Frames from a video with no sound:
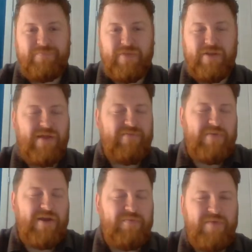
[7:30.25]
Never
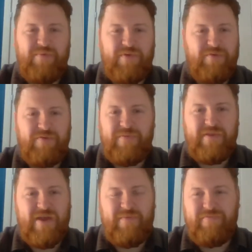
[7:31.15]
mind the people who would have
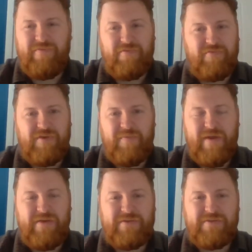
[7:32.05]
been there before or
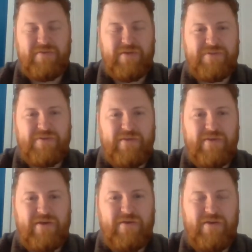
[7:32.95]
dependents and things like that.